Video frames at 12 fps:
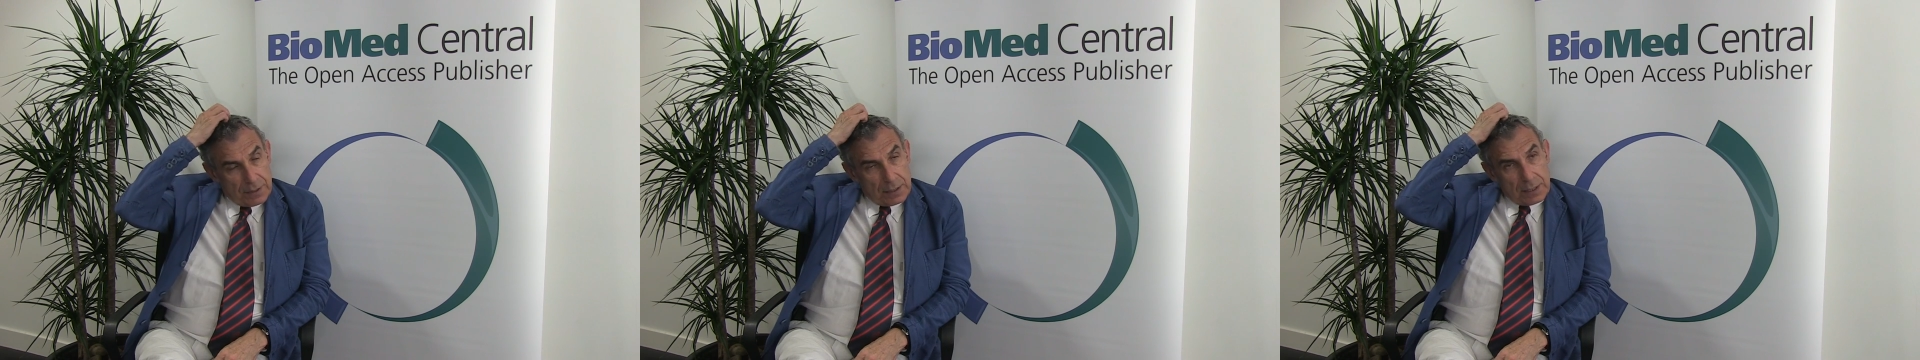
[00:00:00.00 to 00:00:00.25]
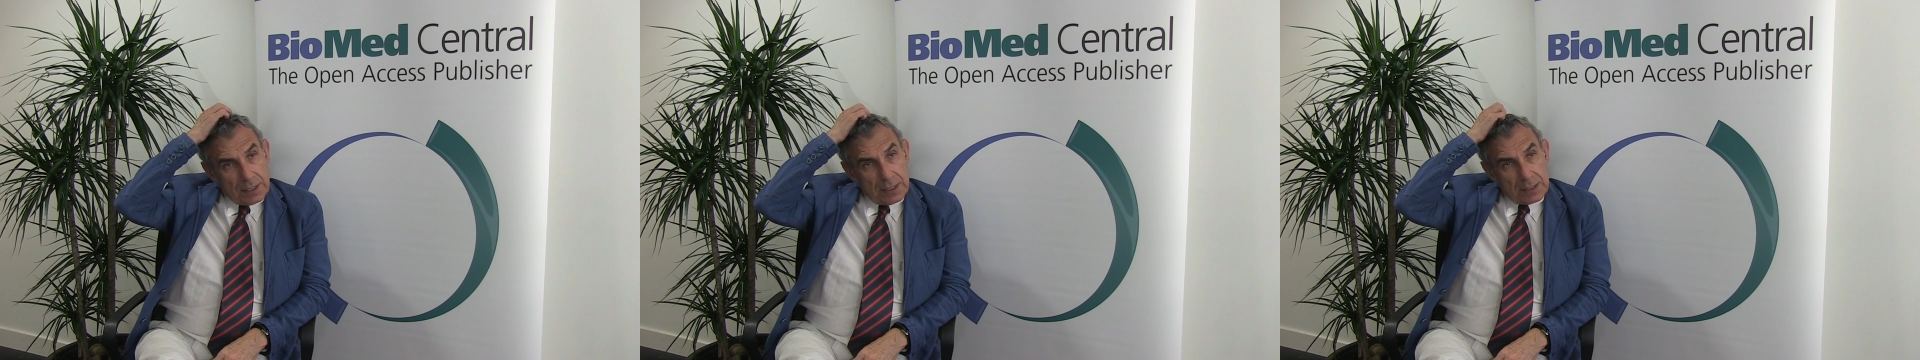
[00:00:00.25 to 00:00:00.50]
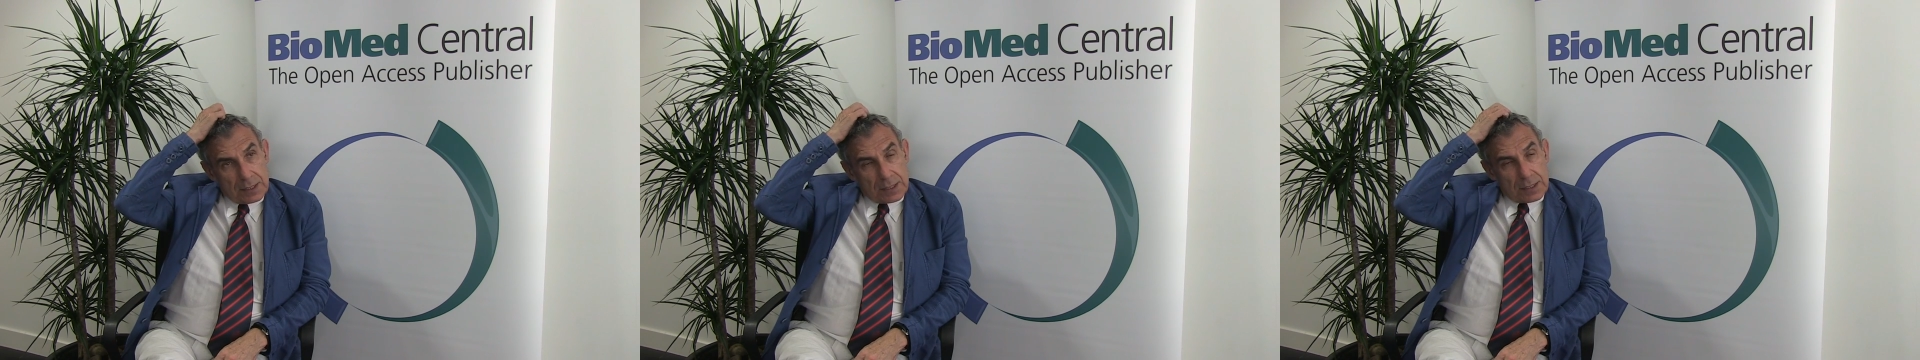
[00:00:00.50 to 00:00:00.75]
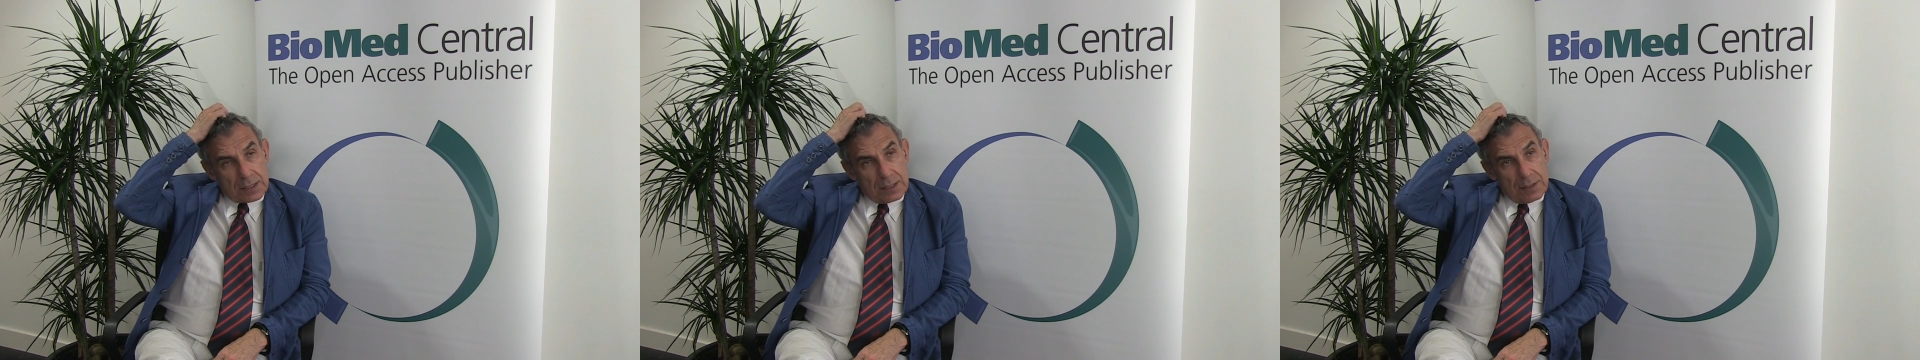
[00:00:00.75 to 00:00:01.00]
that
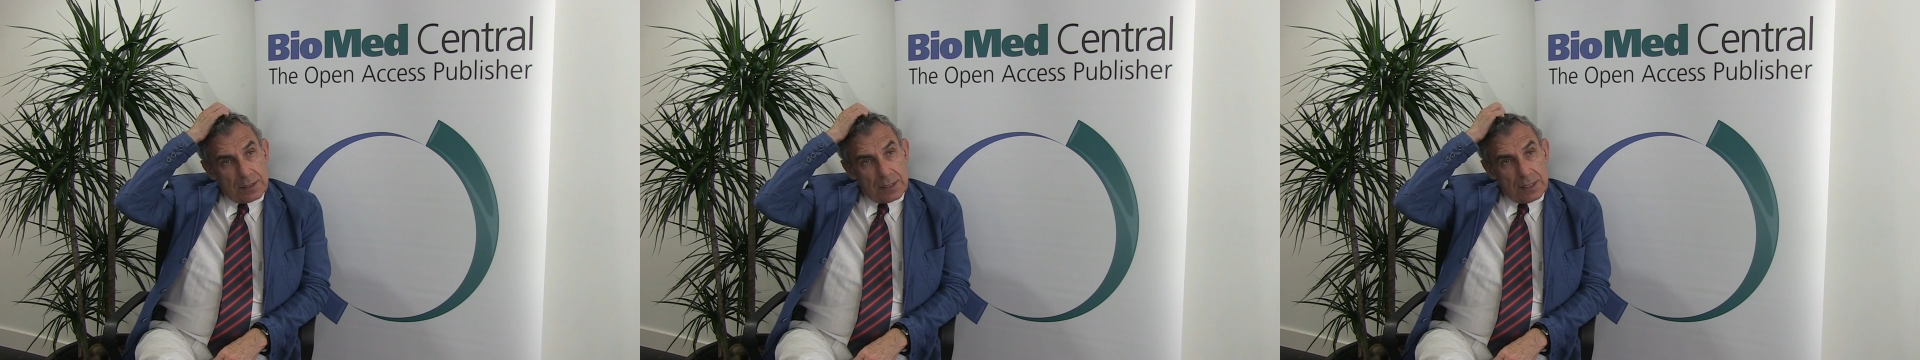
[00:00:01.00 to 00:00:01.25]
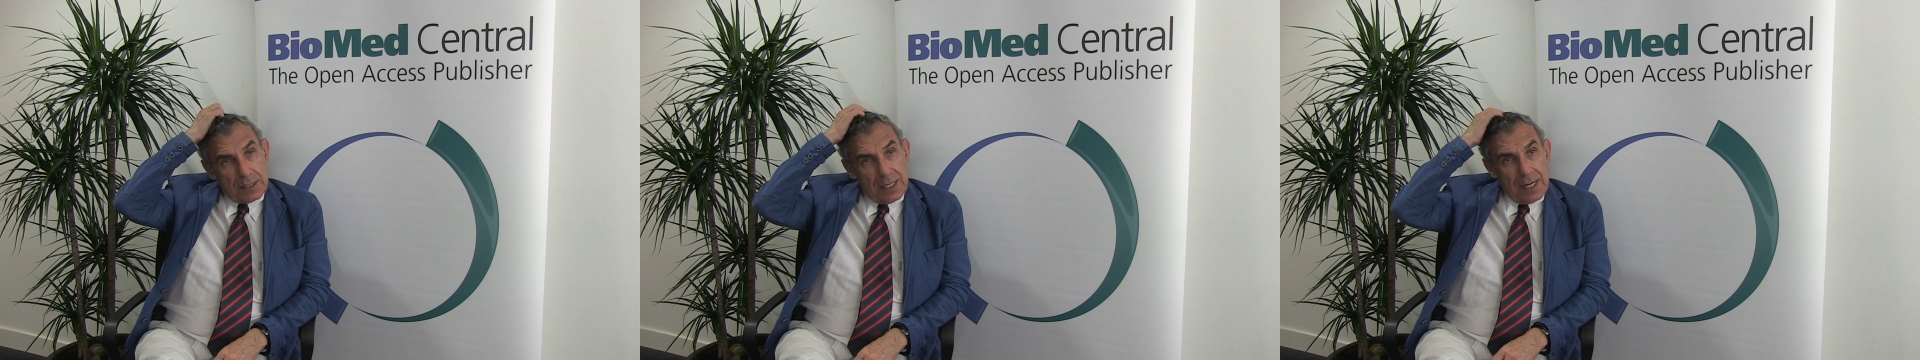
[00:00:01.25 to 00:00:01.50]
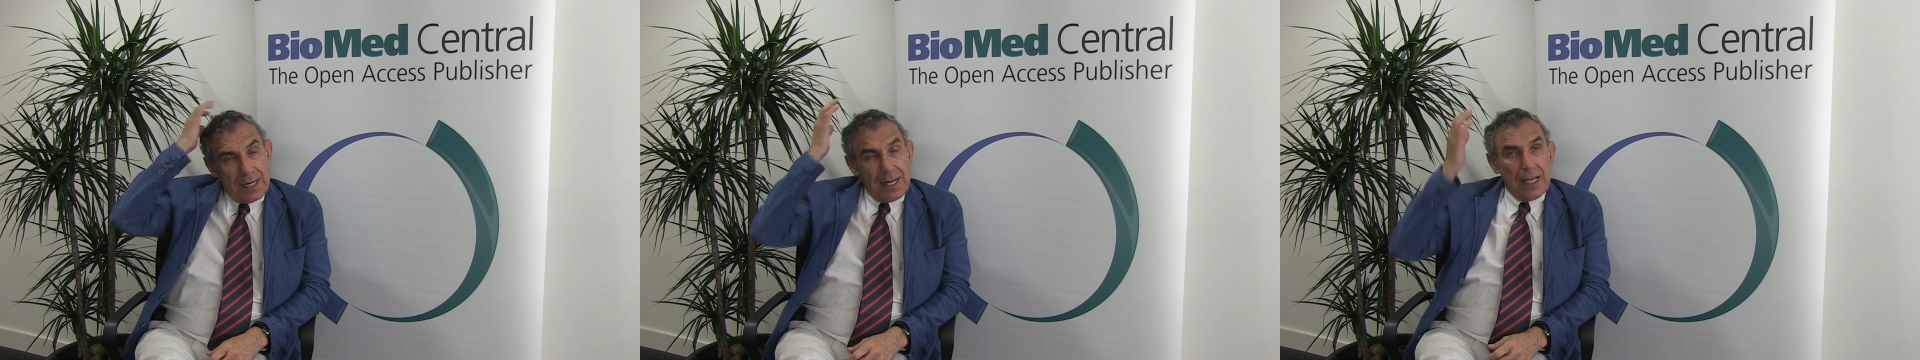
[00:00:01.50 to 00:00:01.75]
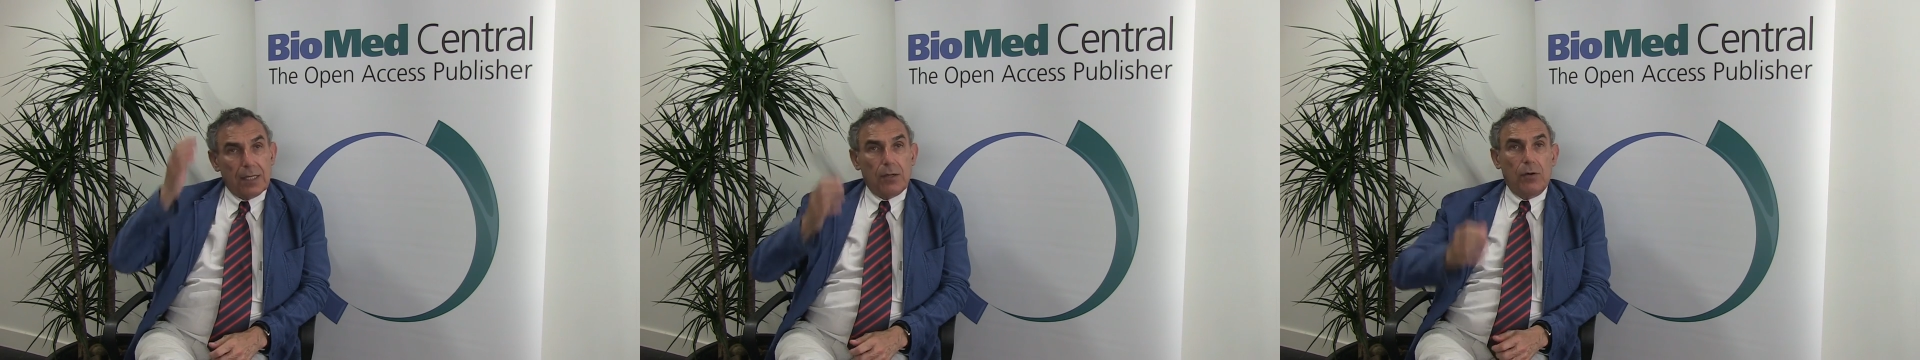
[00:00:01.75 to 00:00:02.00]
it's the
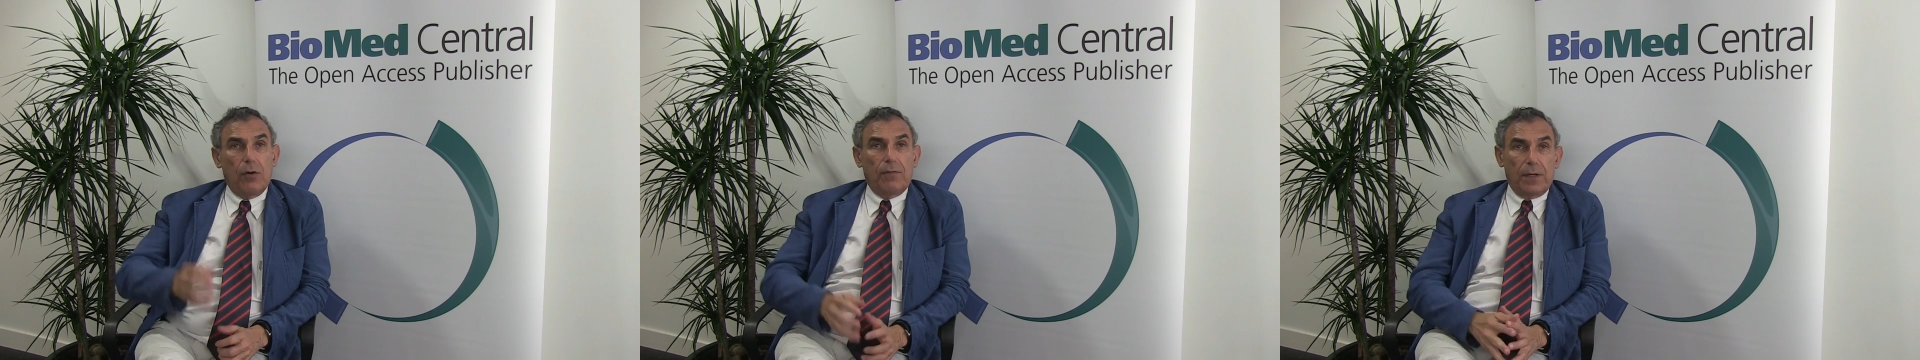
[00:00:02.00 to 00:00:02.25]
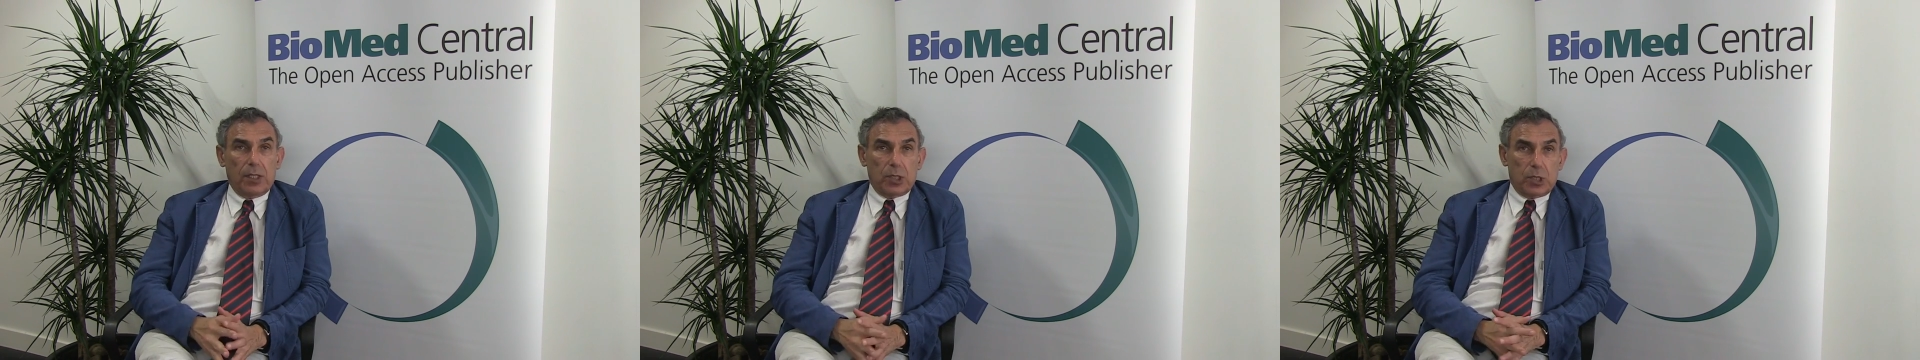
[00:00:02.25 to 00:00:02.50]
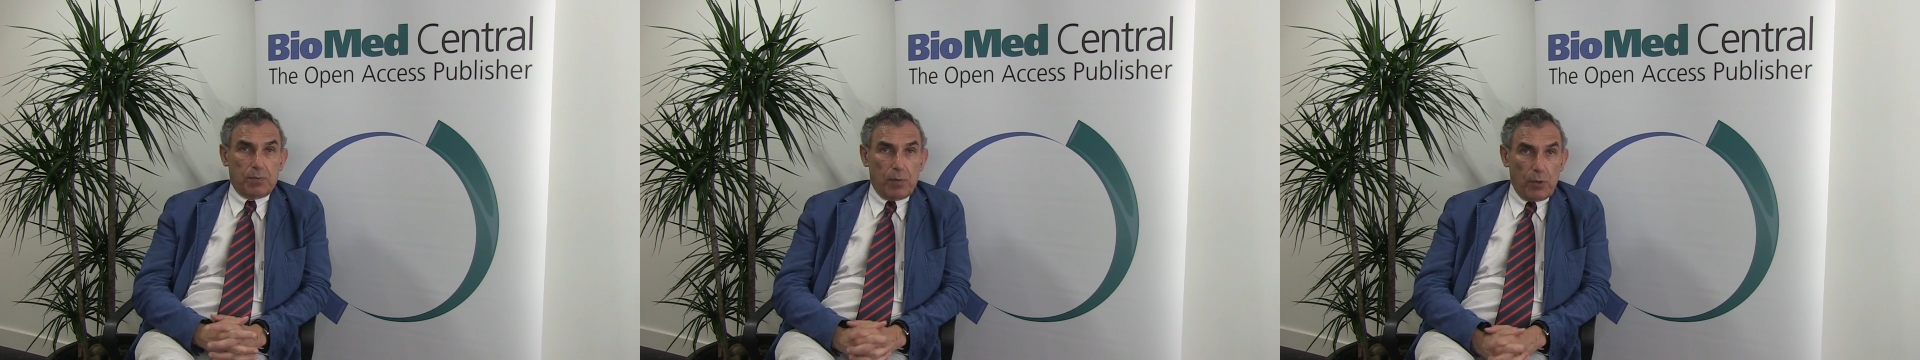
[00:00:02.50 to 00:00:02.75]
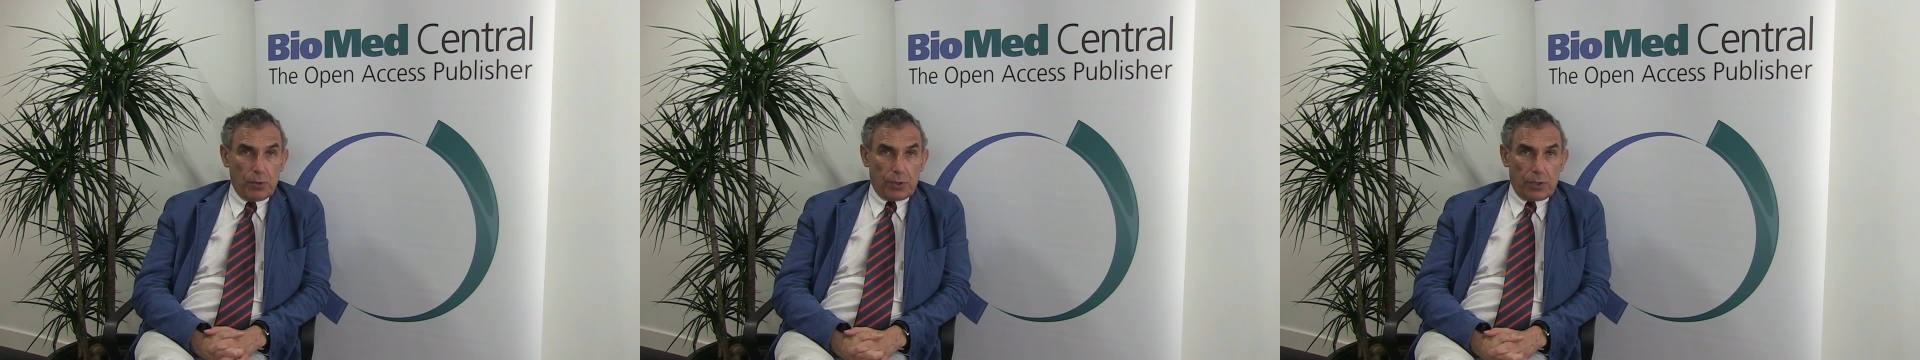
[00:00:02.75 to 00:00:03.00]
lack of
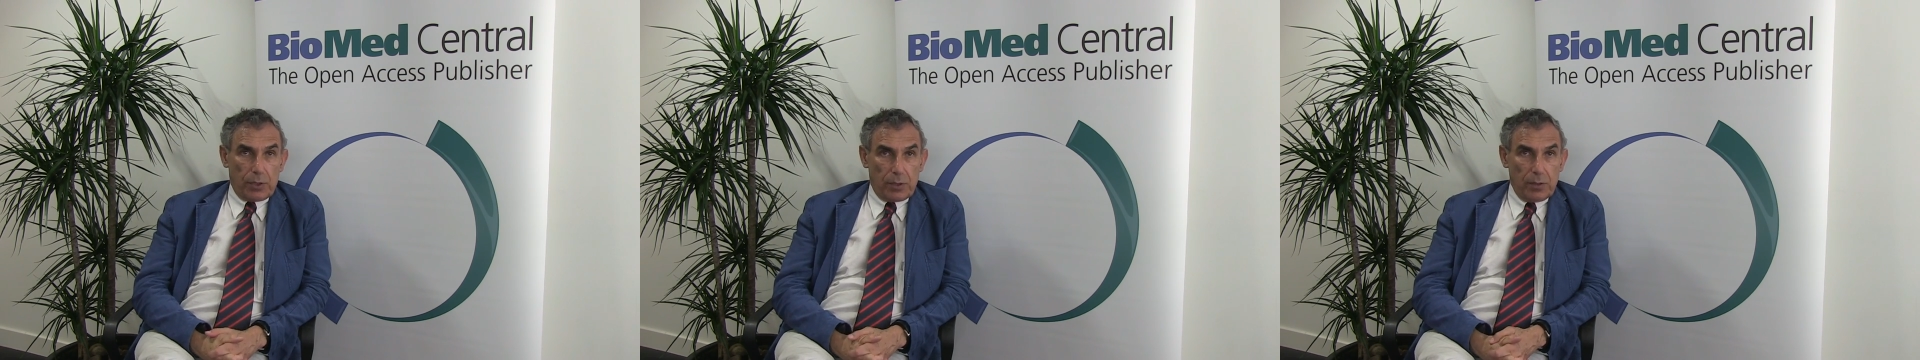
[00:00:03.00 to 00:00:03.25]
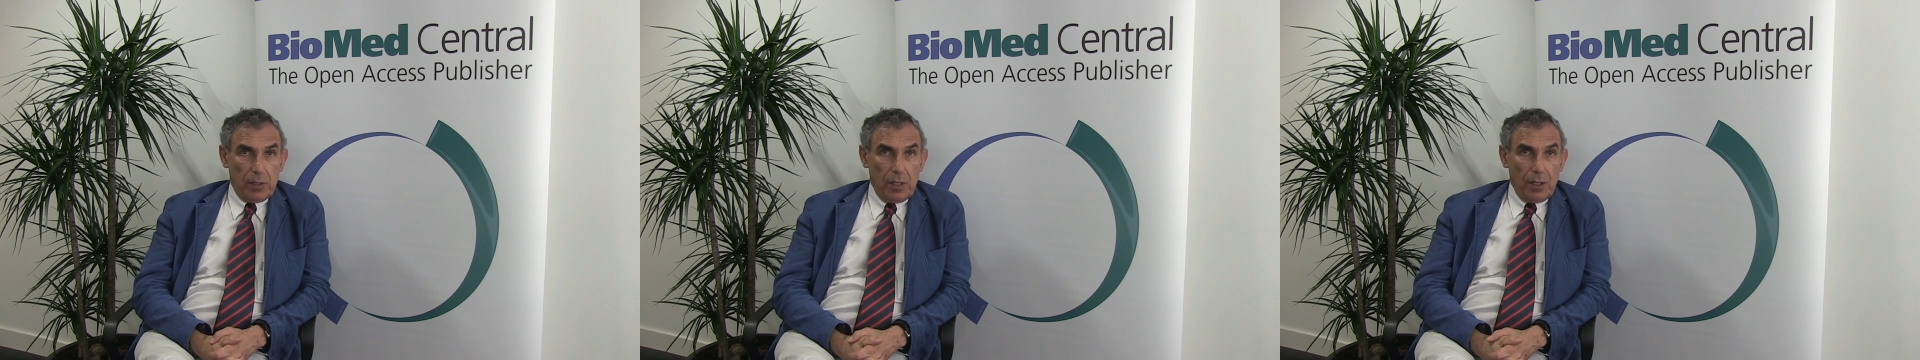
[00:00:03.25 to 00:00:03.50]
exposure